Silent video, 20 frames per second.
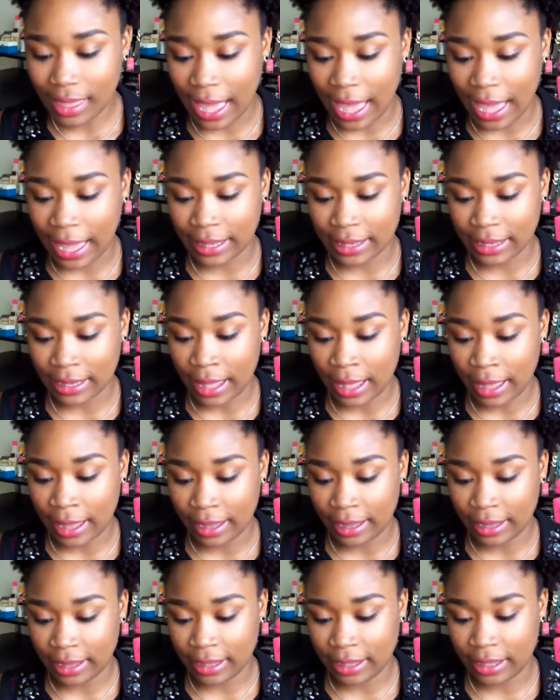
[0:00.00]
I
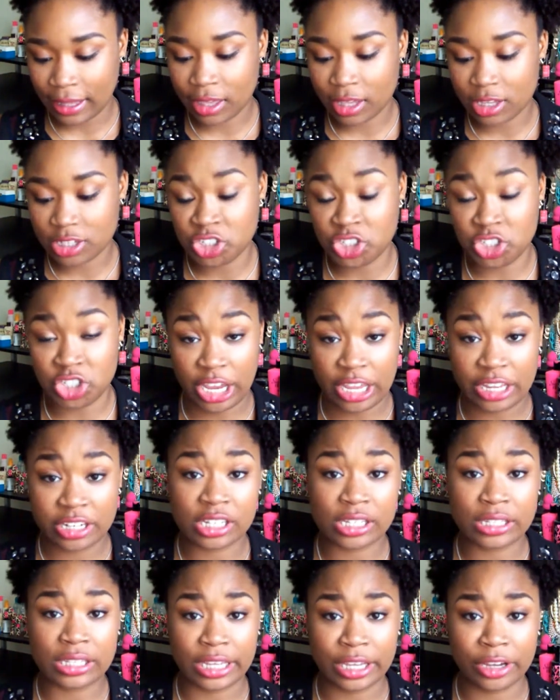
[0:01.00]
like
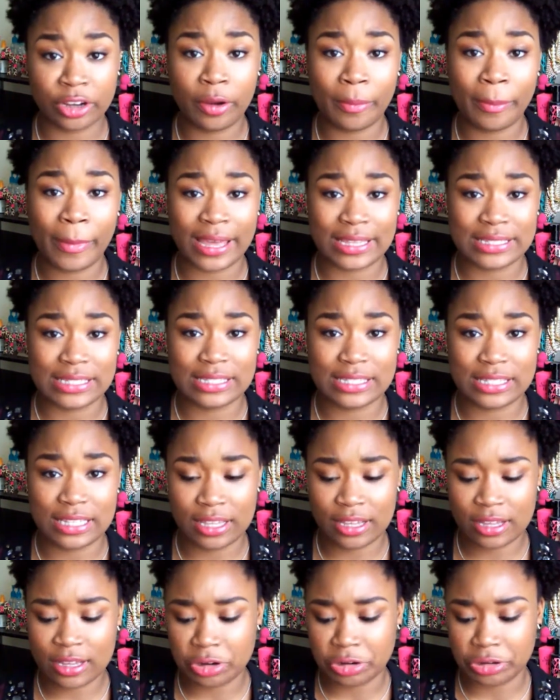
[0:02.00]
Chandelier by
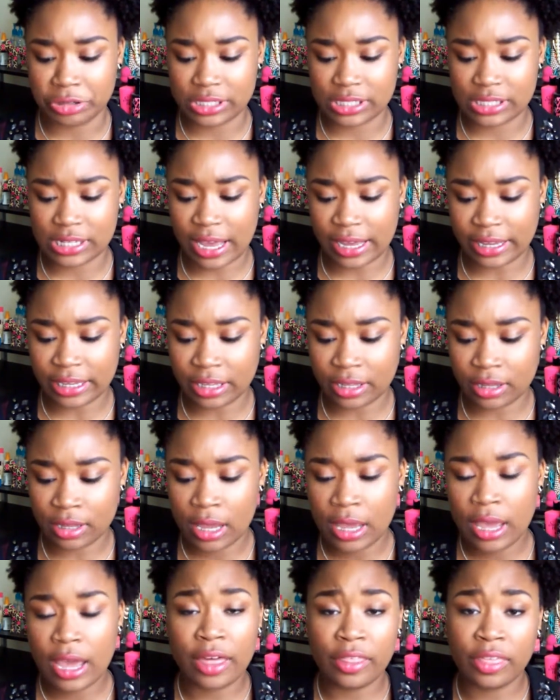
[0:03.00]
Sia. I
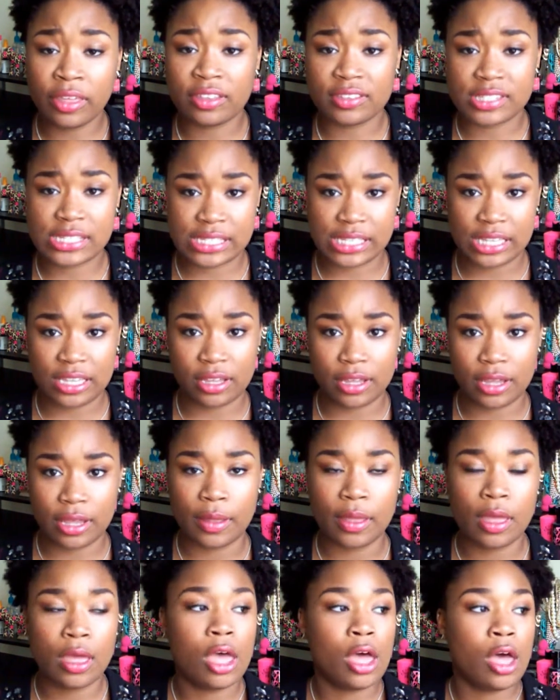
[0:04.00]
think it's Sia.
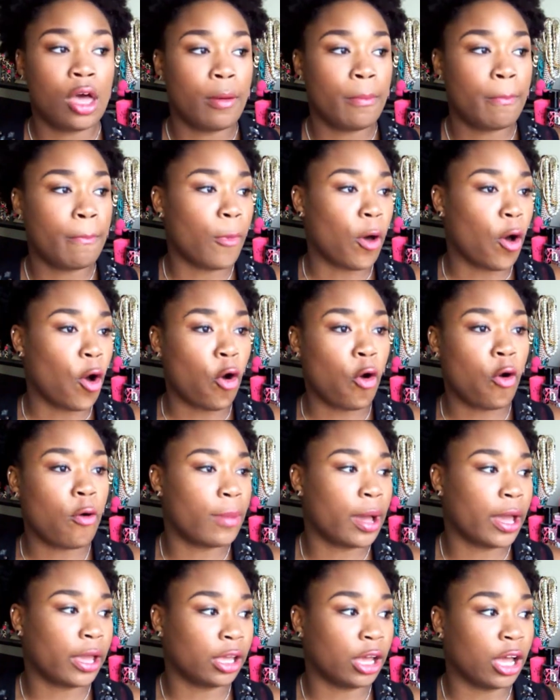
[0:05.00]
oh
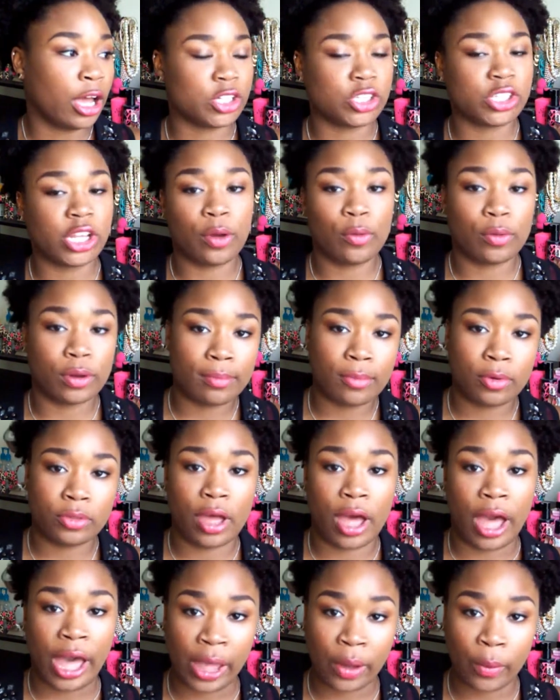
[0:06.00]
my gosh, like when I'm on the
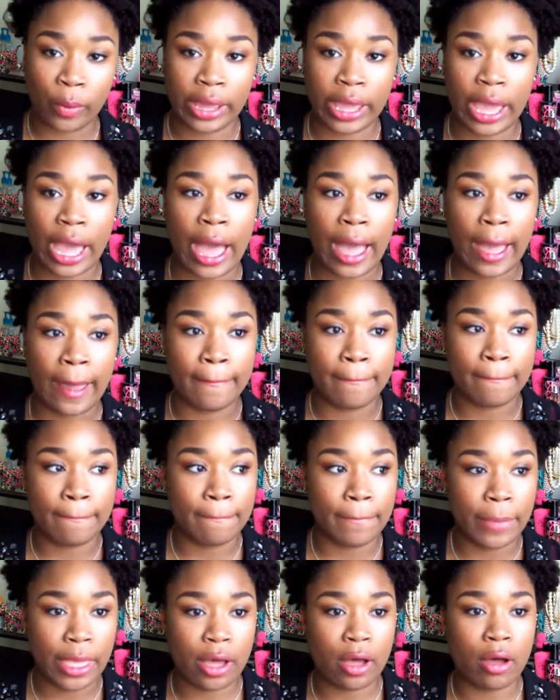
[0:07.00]
highway, I
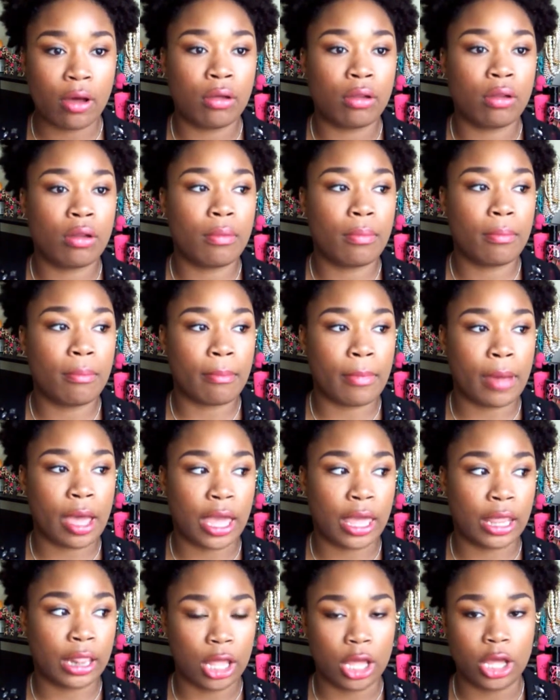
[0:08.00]
built
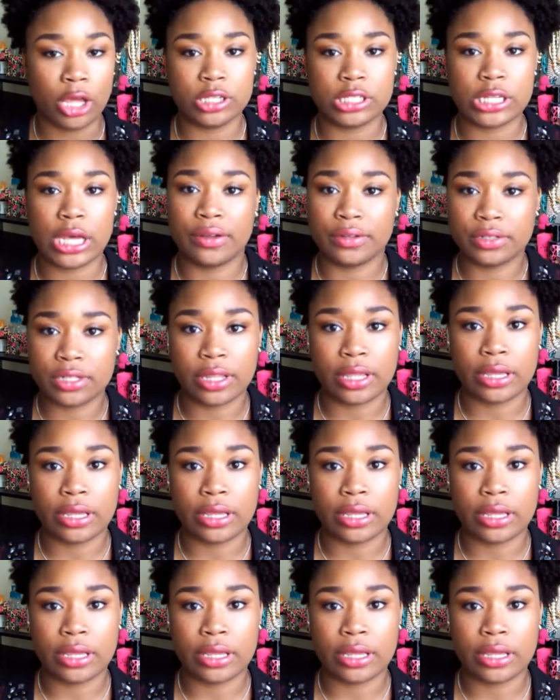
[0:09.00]
my lungs out to